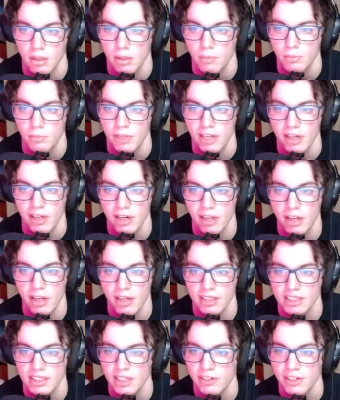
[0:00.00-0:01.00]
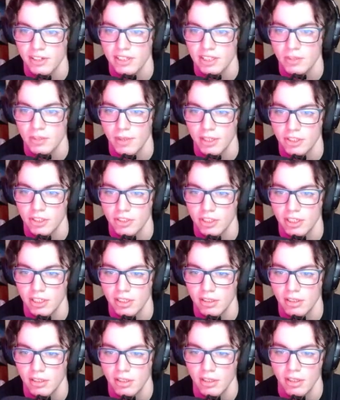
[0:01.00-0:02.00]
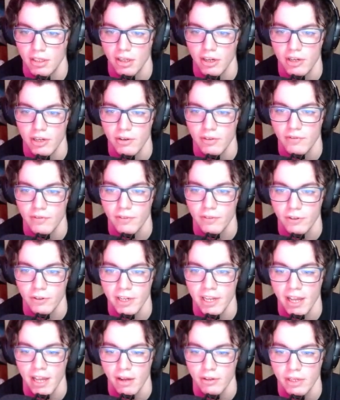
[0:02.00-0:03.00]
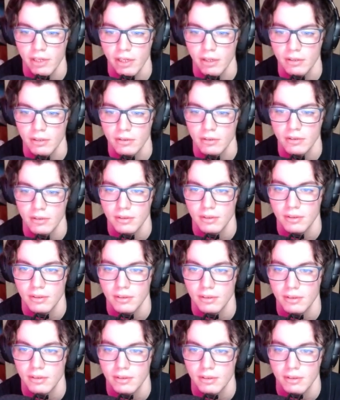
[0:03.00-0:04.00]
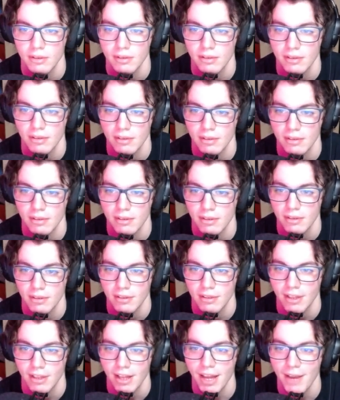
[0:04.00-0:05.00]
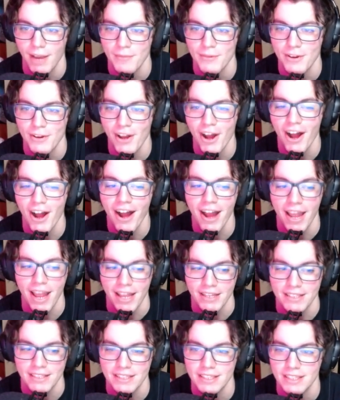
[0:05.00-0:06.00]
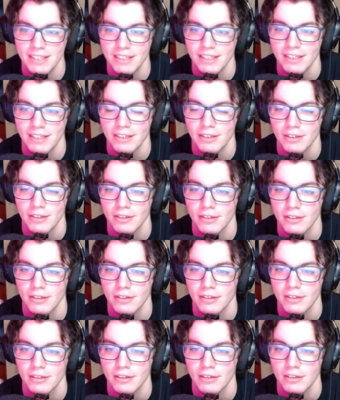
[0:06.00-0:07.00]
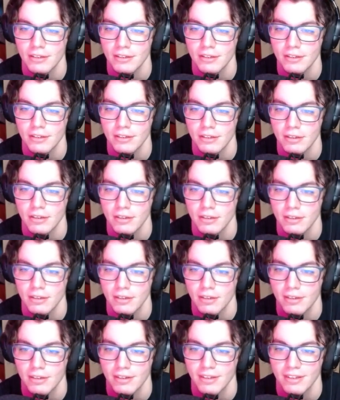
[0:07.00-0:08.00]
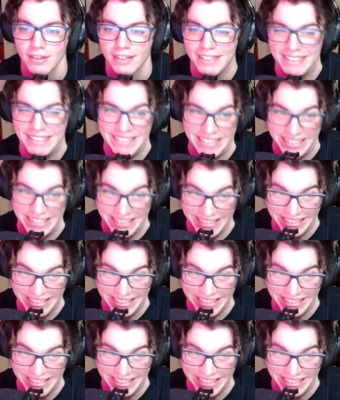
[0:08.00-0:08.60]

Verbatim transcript: Bragana got a serious question. Are you a furry? Hell no. He is. I am not picture of his toes and they were just like furry, like